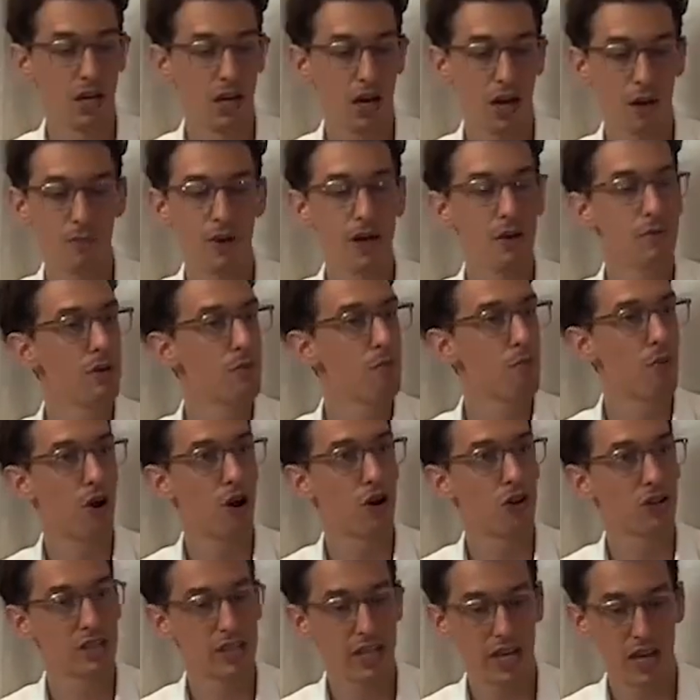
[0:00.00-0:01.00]
I may be
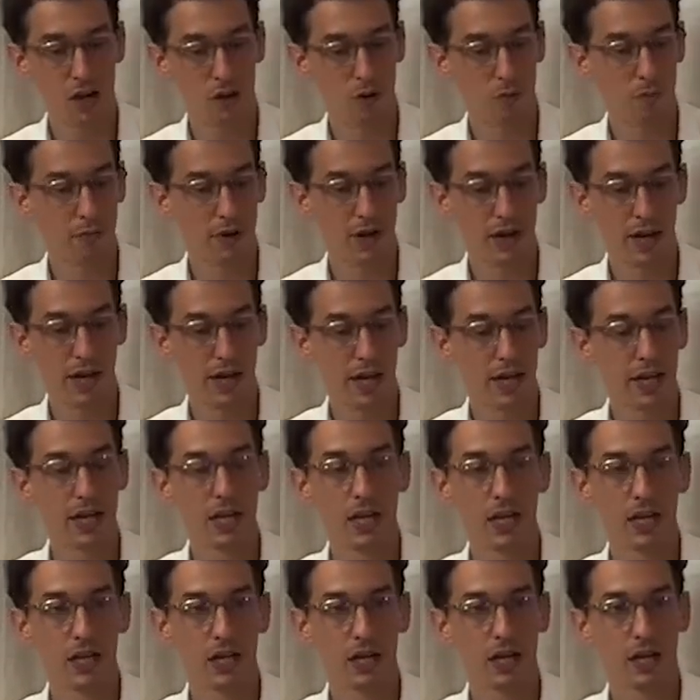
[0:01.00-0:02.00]
bogged down by
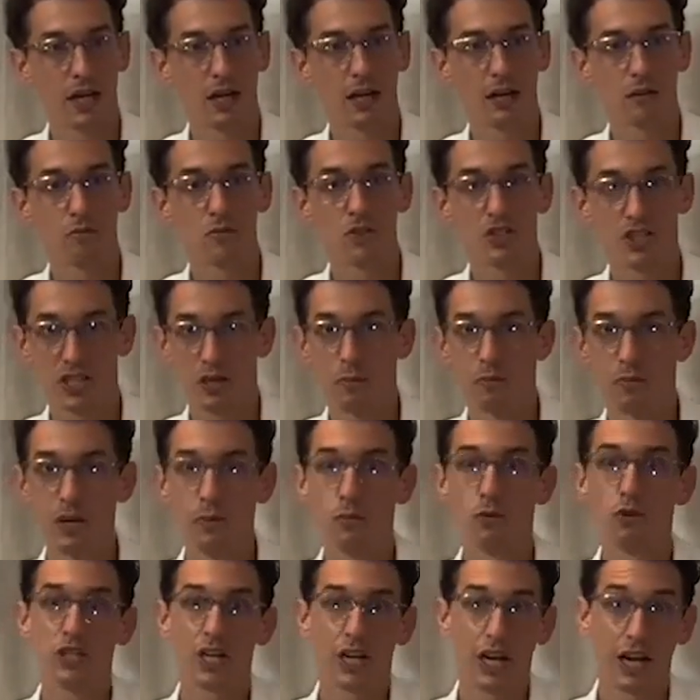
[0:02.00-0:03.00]
some
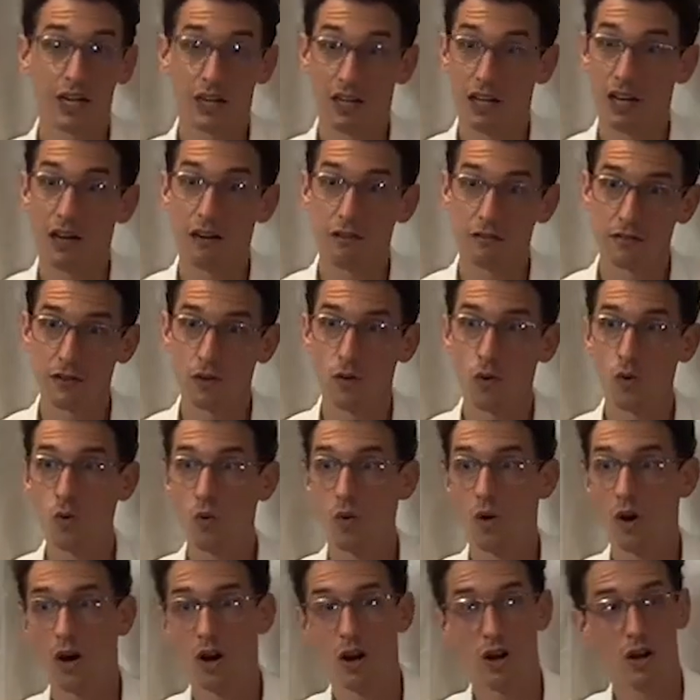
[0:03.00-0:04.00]
people that I love
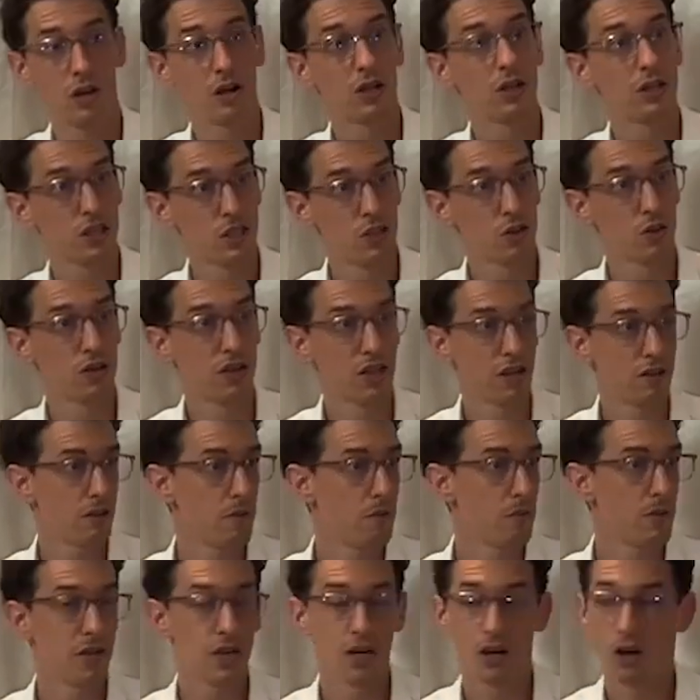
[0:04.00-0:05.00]
who are
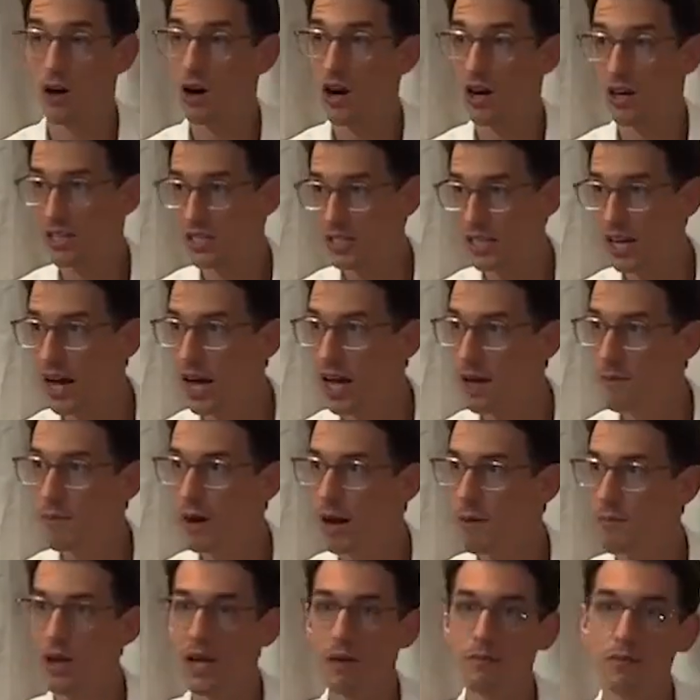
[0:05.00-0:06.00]
giving me a hard time.
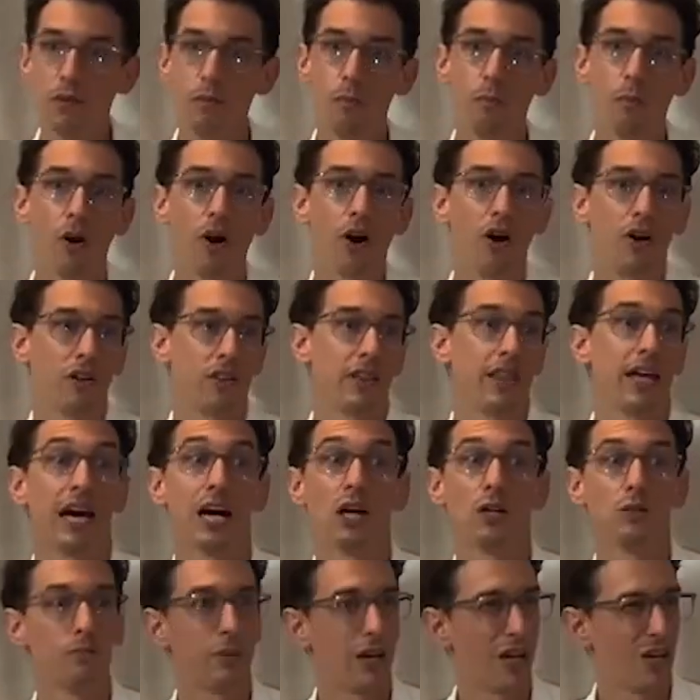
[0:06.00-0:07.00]
I may be bogged
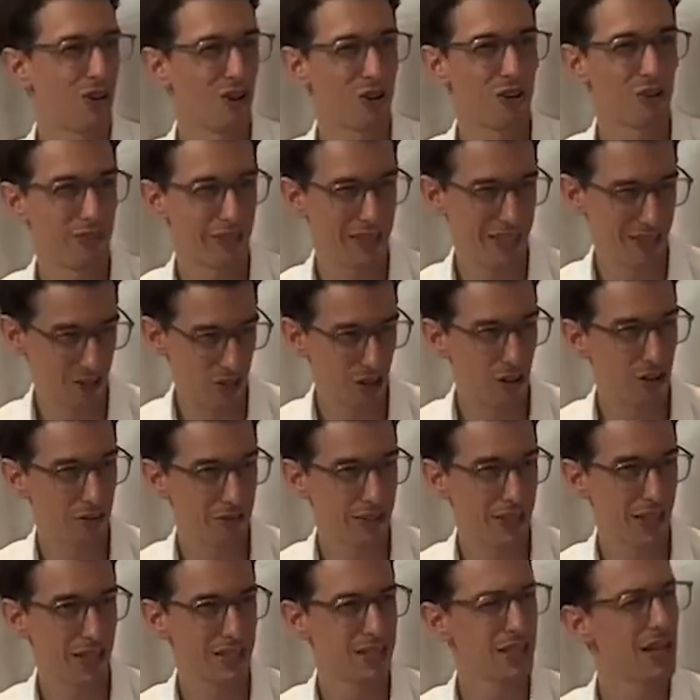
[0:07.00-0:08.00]
down by all of
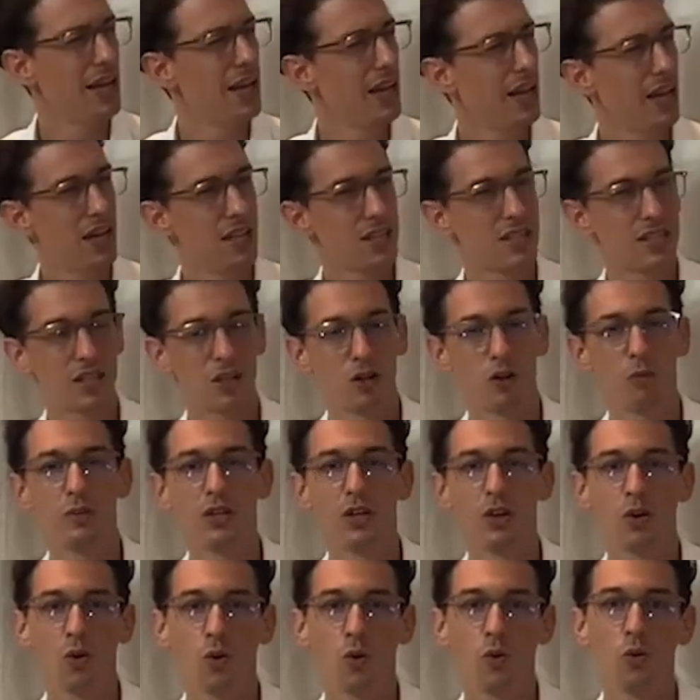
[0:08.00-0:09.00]
that. And tell
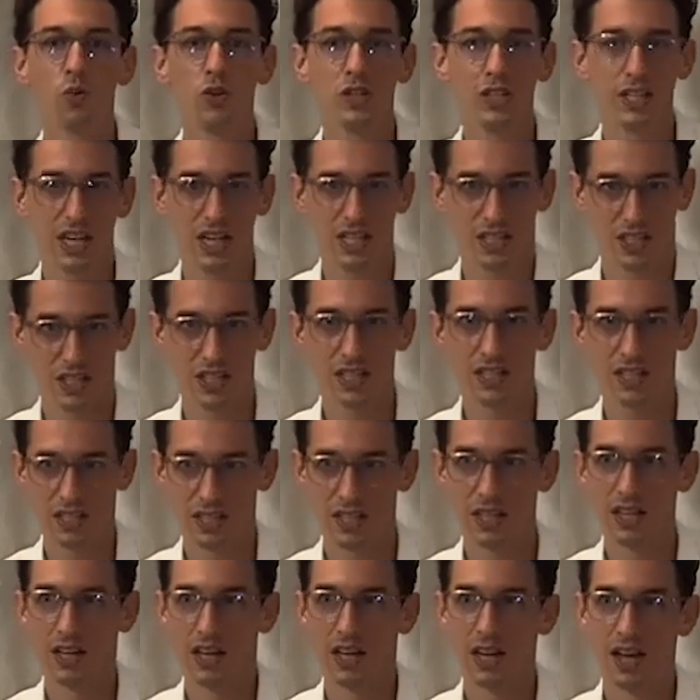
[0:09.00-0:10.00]
me, who doesn't
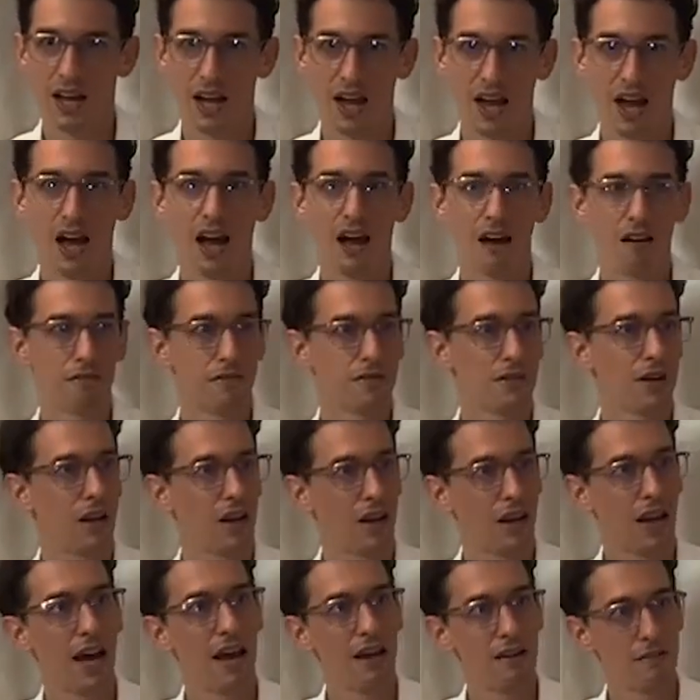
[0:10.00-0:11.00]
have a
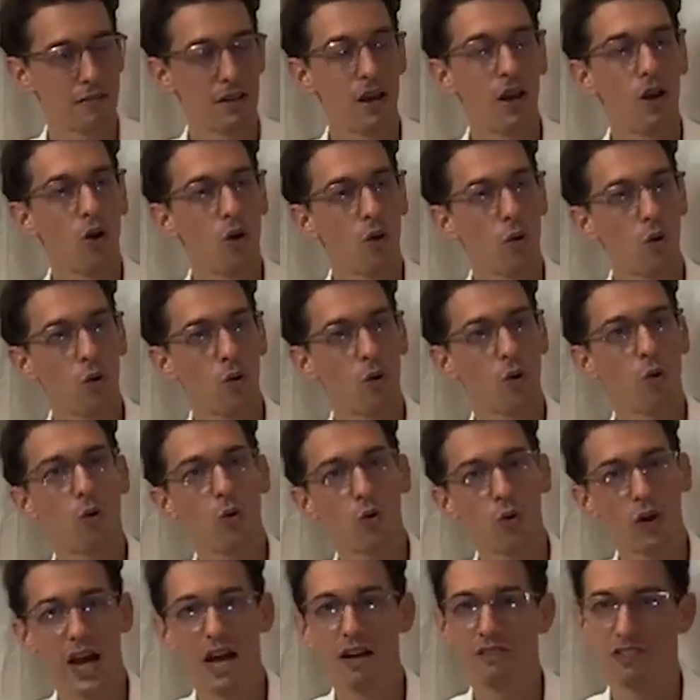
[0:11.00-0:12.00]
life?
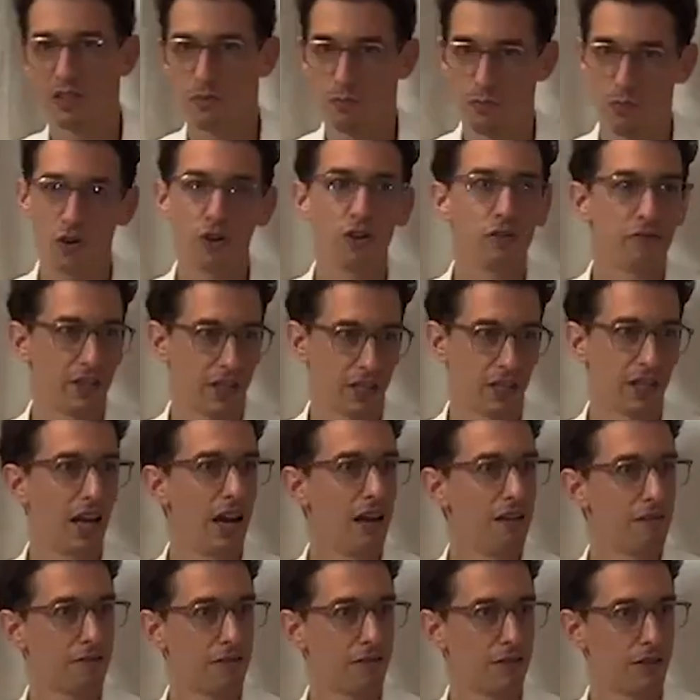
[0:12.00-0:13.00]
Who has a perfect
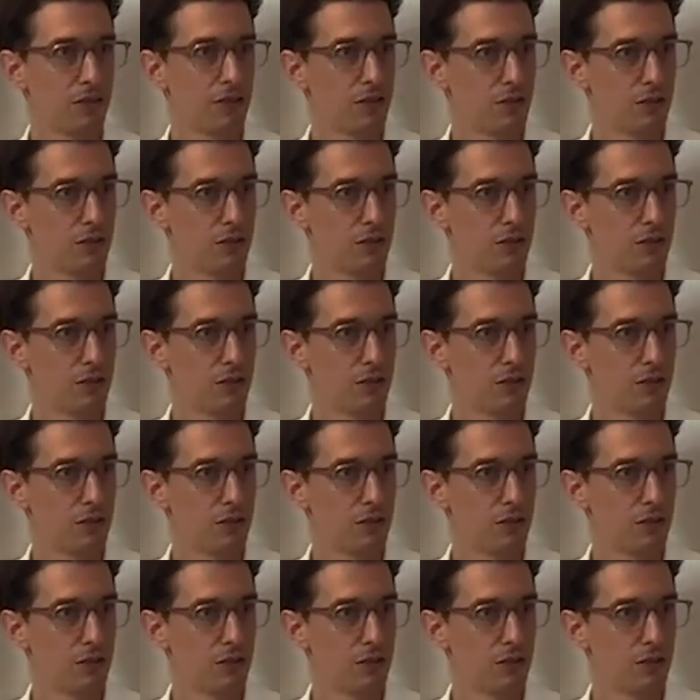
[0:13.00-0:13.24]
life?